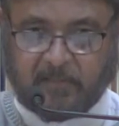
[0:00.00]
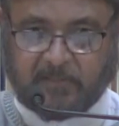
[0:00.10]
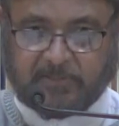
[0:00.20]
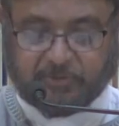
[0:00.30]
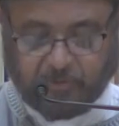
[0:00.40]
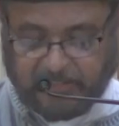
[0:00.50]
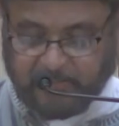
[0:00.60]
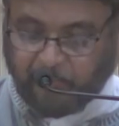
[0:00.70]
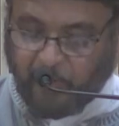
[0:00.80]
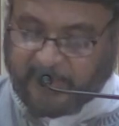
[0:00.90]
She took out the
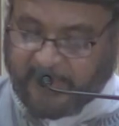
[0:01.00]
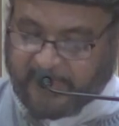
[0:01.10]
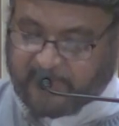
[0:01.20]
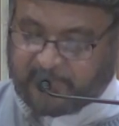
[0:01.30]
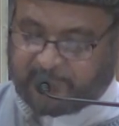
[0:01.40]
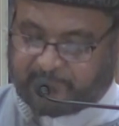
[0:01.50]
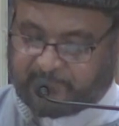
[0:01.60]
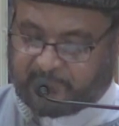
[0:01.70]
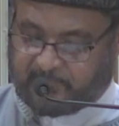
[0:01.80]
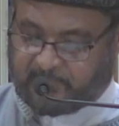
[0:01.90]
boiled egg.
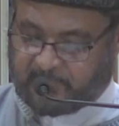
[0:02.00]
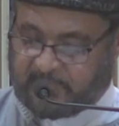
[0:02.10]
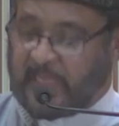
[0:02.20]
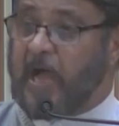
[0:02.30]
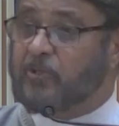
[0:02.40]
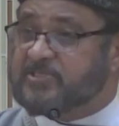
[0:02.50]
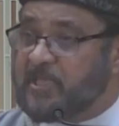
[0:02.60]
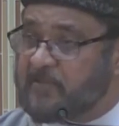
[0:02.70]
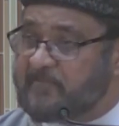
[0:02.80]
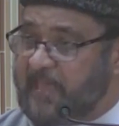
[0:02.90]
The
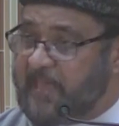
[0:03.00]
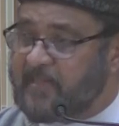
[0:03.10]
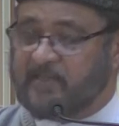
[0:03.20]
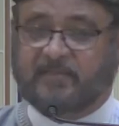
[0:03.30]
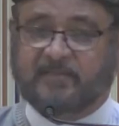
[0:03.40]
outside of the egg,